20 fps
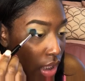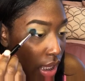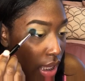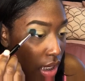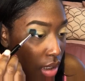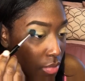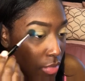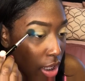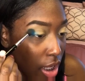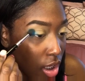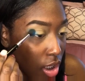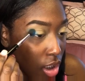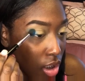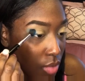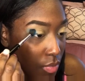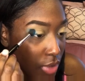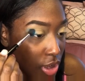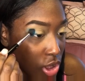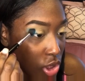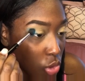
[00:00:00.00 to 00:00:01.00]
And I'm not going
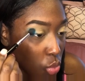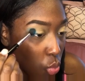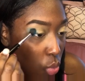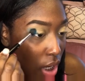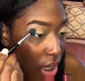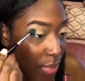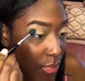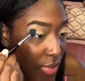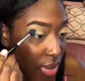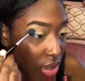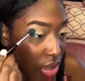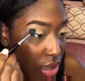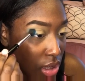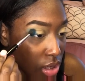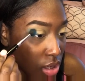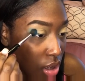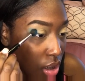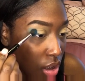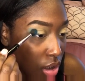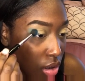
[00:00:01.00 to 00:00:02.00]
to be swiping
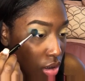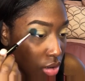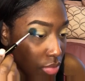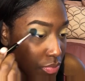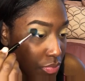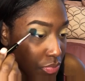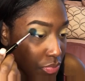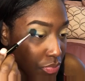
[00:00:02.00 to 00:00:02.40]
this color.